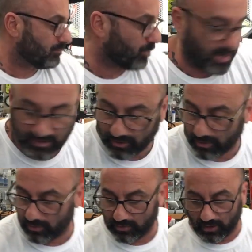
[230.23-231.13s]
brand
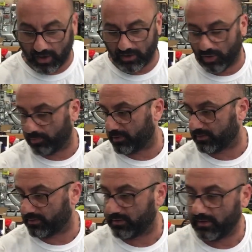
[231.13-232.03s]
new,
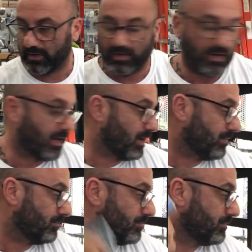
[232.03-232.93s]
unopened
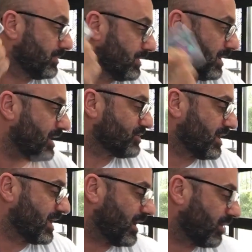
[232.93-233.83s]
um, H
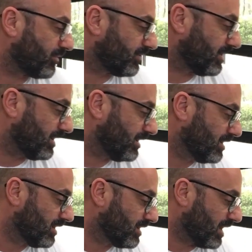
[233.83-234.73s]
A K R C
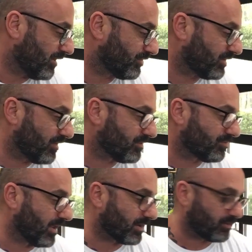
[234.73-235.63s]
F seven
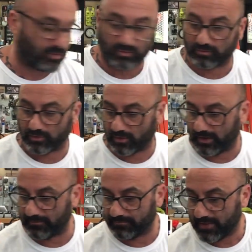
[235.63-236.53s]
flight controllers, all
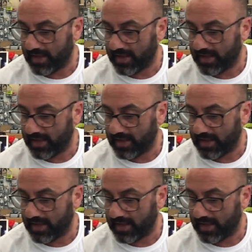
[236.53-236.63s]
right?